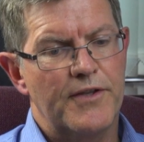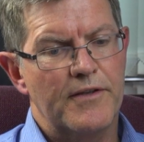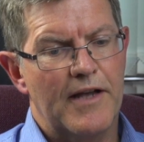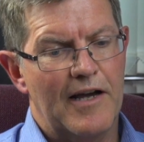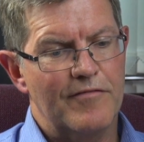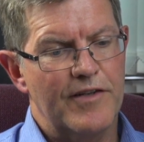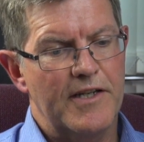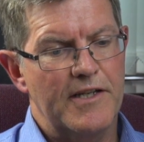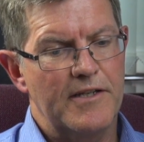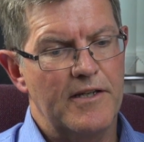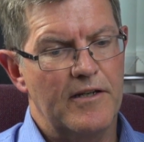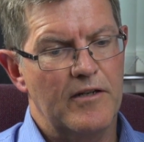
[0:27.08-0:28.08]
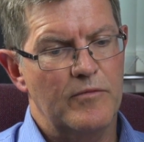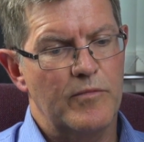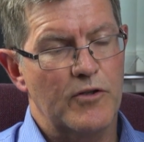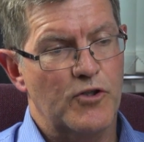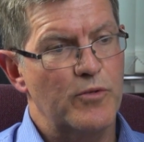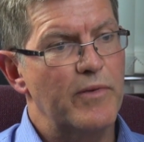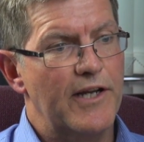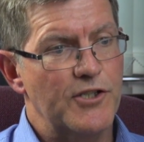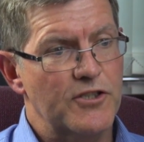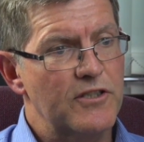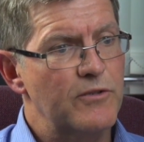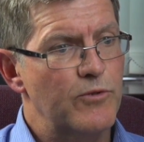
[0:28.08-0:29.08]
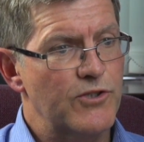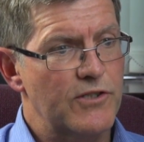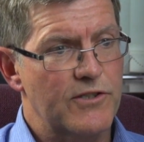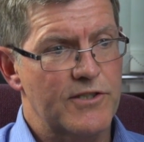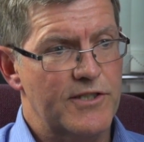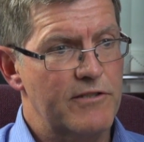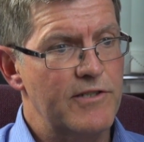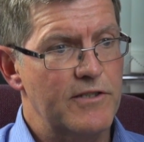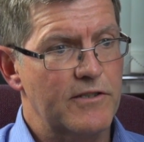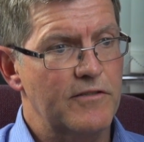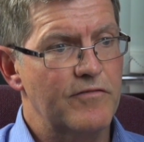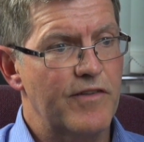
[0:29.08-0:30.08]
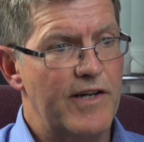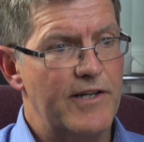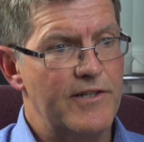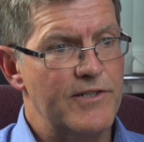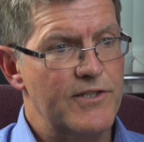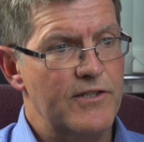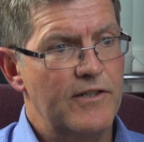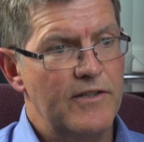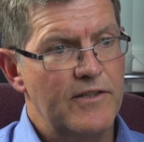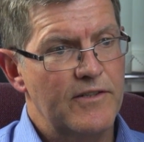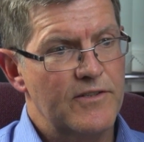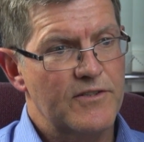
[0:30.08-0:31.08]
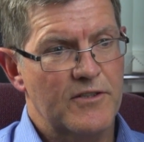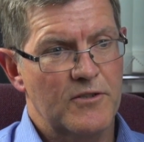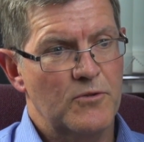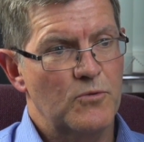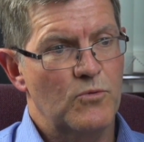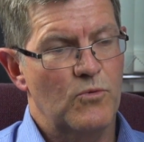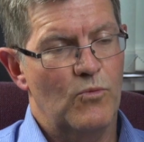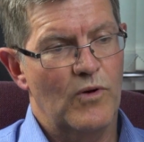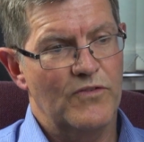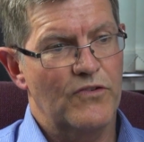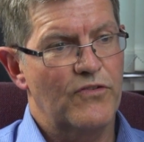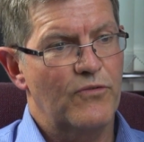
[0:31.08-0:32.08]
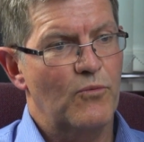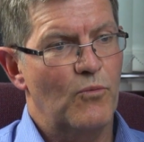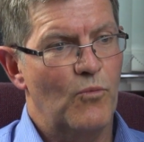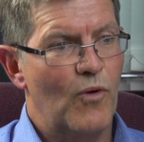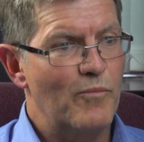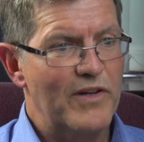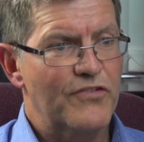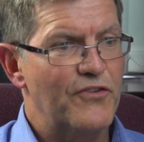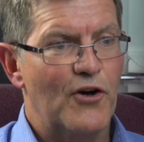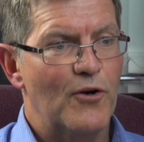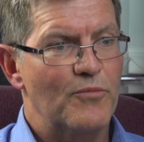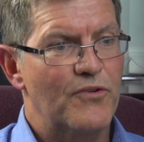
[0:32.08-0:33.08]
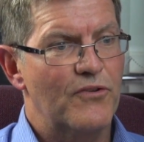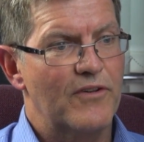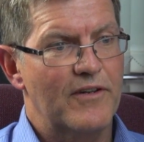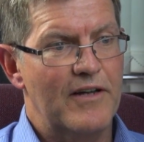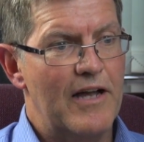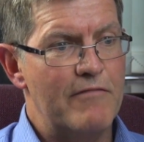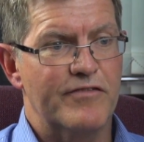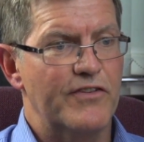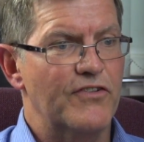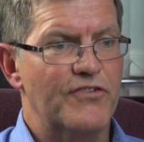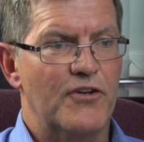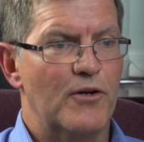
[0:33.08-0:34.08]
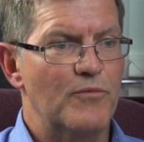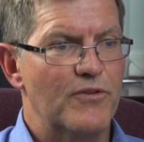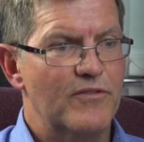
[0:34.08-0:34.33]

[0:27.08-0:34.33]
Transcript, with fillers: didn't have any um, accumulation, it was just a series of conveyors, so once one bit stopped, everything stopped.